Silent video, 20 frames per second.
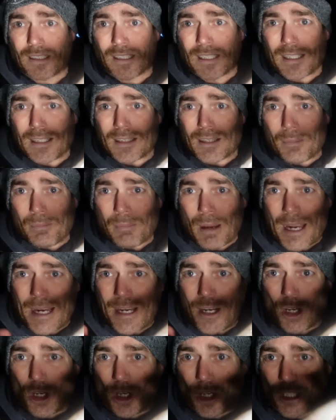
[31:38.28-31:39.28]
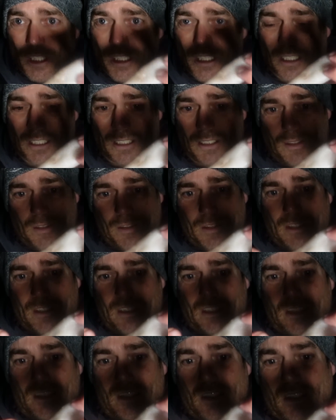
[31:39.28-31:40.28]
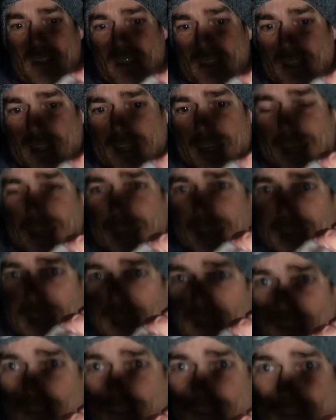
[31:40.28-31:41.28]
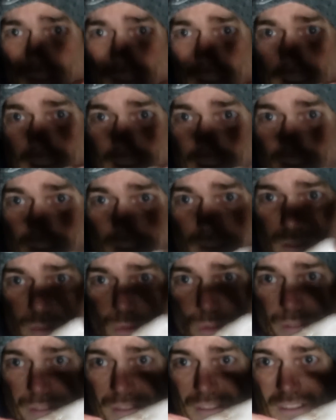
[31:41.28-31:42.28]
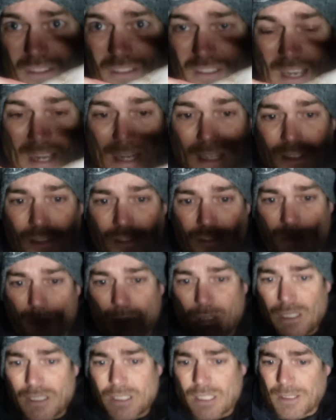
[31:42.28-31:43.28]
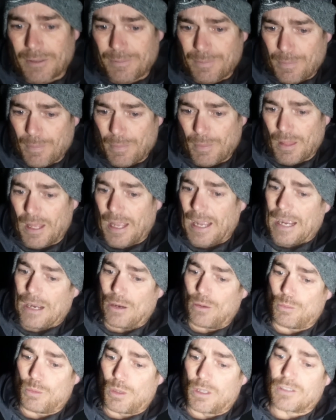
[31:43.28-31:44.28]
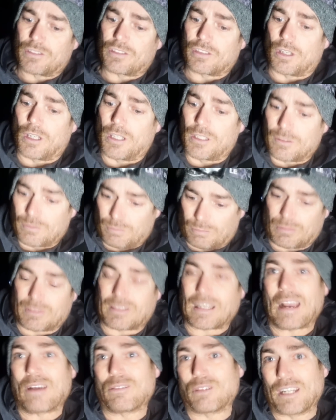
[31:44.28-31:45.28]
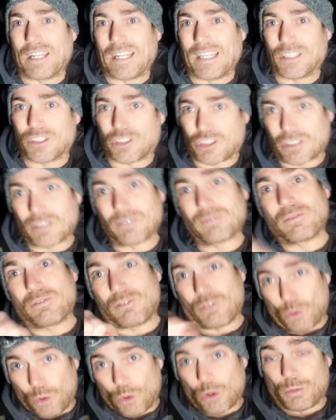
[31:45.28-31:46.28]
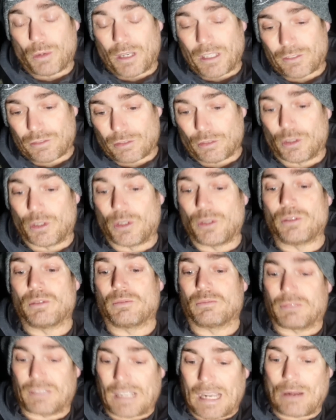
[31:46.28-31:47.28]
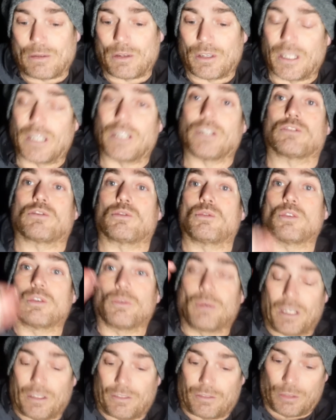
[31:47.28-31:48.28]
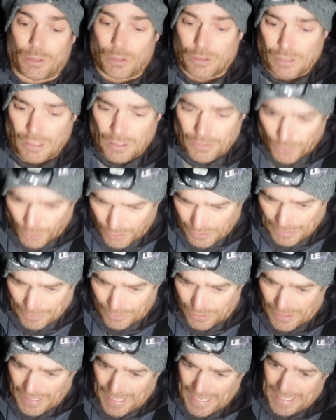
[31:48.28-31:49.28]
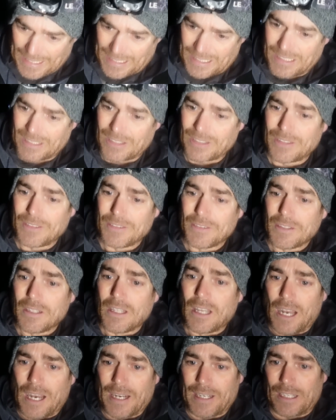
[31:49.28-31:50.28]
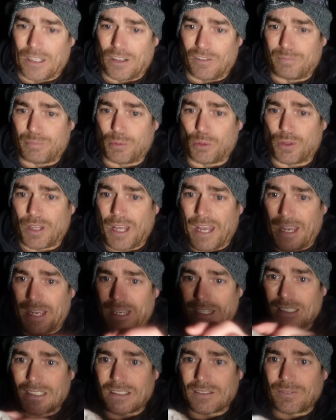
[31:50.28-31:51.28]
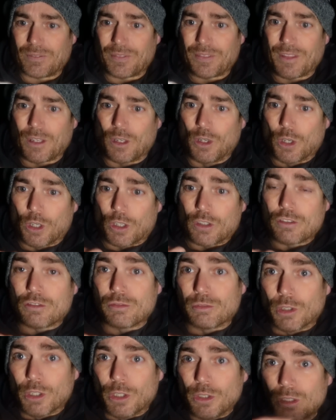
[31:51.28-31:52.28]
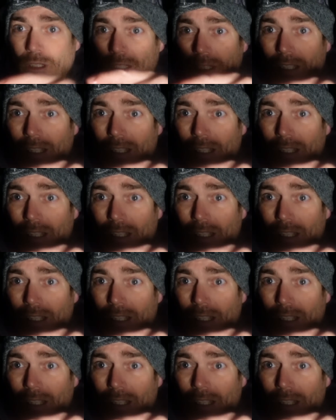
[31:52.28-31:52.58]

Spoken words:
the main hook in through the sort of tail of the squid, out one side, down an inch, all the way through, down an inch, all the way through, until I got down to the head. And then I've brought the hook through,